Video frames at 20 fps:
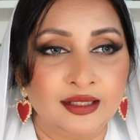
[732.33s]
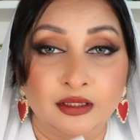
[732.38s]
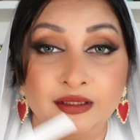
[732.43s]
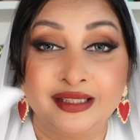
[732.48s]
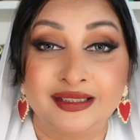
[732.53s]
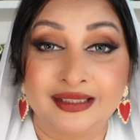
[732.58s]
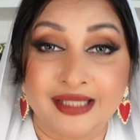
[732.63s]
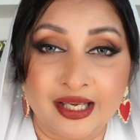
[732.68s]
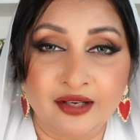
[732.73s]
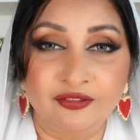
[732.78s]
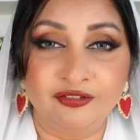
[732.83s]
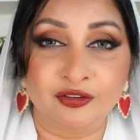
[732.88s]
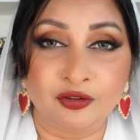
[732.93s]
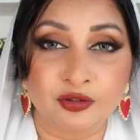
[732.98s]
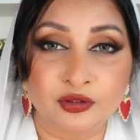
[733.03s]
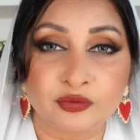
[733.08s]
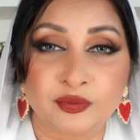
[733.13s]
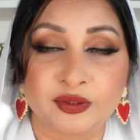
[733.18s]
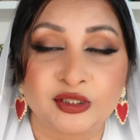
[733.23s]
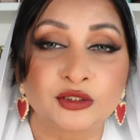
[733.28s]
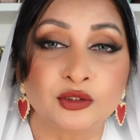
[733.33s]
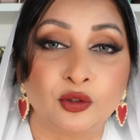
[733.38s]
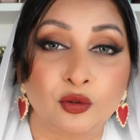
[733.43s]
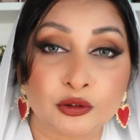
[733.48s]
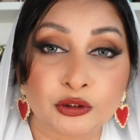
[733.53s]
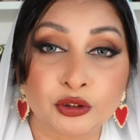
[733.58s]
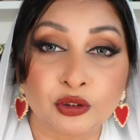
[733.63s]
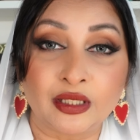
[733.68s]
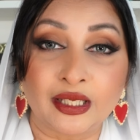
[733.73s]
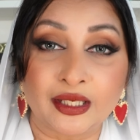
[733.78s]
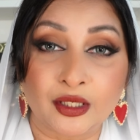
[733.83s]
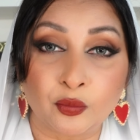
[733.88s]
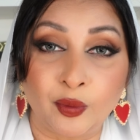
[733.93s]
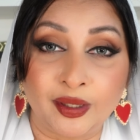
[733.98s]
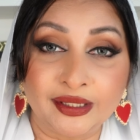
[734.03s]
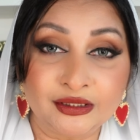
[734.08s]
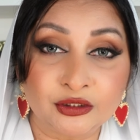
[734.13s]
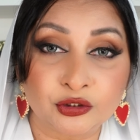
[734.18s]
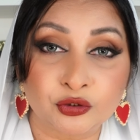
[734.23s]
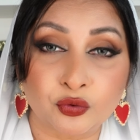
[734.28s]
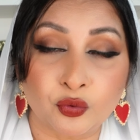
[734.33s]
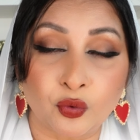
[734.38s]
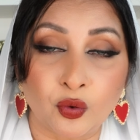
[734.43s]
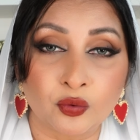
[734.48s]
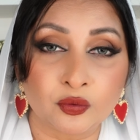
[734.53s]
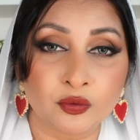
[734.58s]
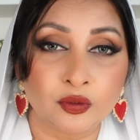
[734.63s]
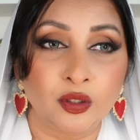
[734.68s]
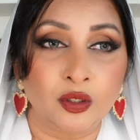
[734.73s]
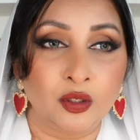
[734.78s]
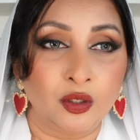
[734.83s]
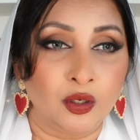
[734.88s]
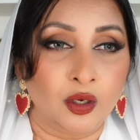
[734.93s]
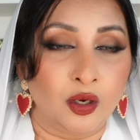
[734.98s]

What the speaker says: The teff rose, which is also like quite strong.